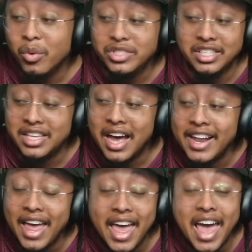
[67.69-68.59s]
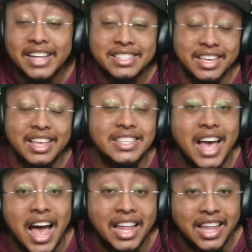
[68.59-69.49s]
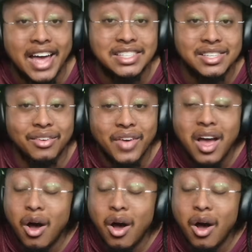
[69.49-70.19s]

just kind of adds to his highlights of,